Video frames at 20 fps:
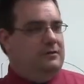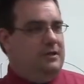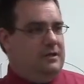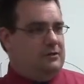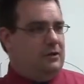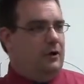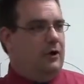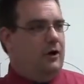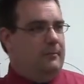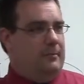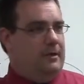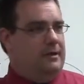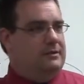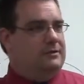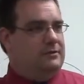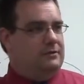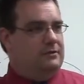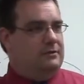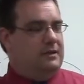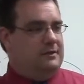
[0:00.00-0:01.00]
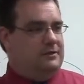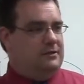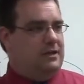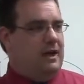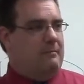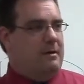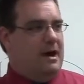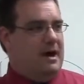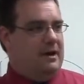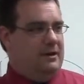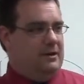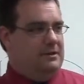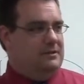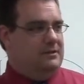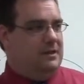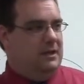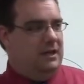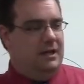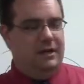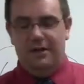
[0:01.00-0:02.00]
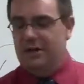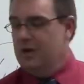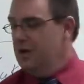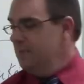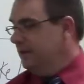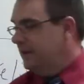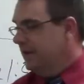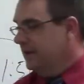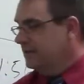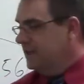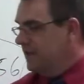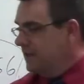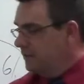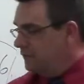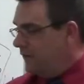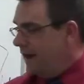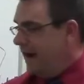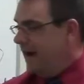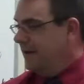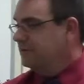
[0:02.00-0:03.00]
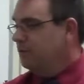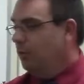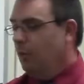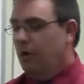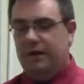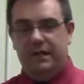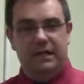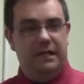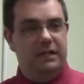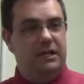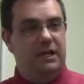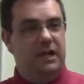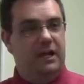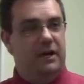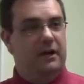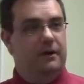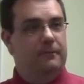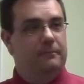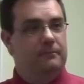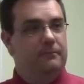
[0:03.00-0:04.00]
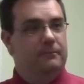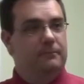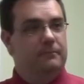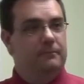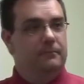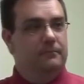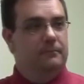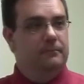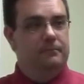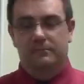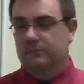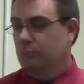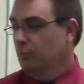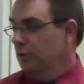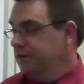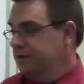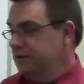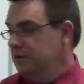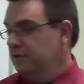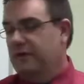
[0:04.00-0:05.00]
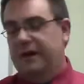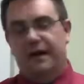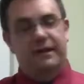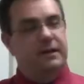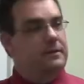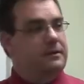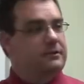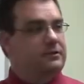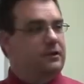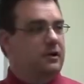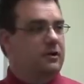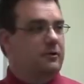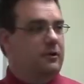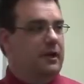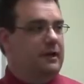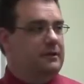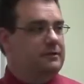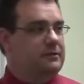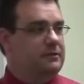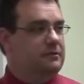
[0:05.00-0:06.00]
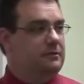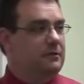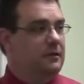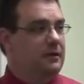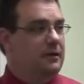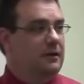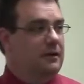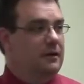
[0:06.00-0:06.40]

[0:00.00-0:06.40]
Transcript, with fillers: this Hermas that Simonides did because he finds what in here? What does he find in this codex?